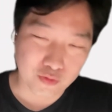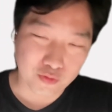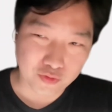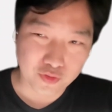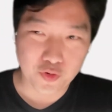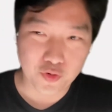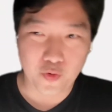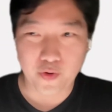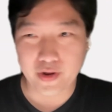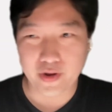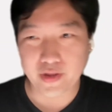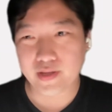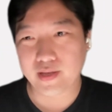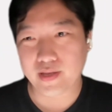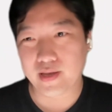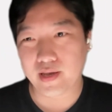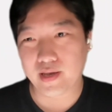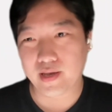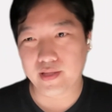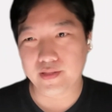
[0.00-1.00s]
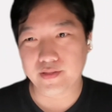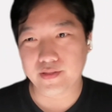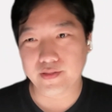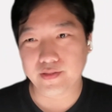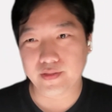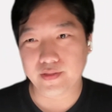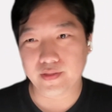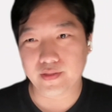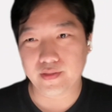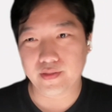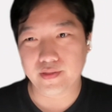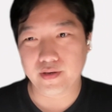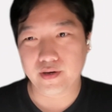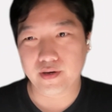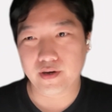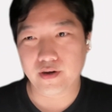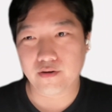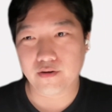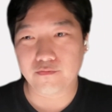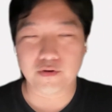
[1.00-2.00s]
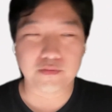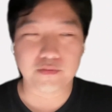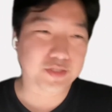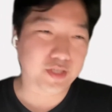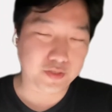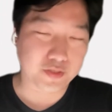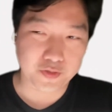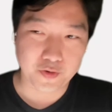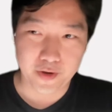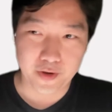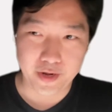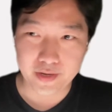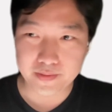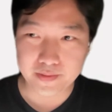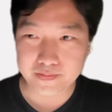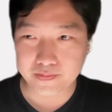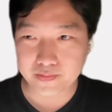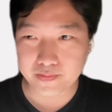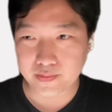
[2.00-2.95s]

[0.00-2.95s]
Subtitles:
Choi, and I'm from South Korea.